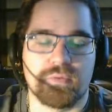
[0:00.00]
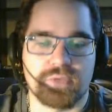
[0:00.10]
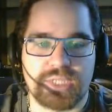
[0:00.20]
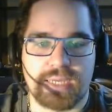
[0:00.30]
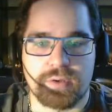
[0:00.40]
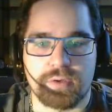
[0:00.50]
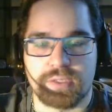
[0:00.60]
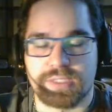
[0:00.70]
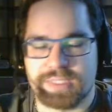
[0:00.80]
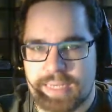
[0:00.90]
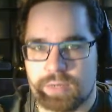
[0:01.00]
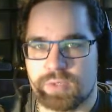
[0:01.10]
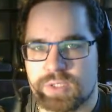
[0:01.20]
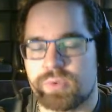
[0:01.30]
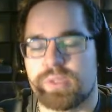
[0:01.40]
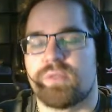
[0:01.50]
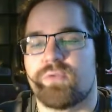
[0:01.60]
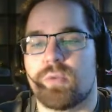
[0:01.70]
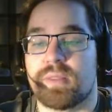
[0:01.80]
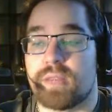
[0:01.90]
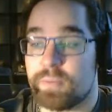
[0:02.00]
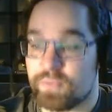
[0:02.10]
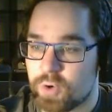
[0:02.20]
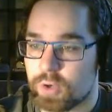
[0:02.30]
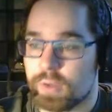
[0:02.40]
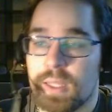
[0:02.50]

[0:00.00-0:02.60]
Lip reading: for standard because standard is really the format that I prefer.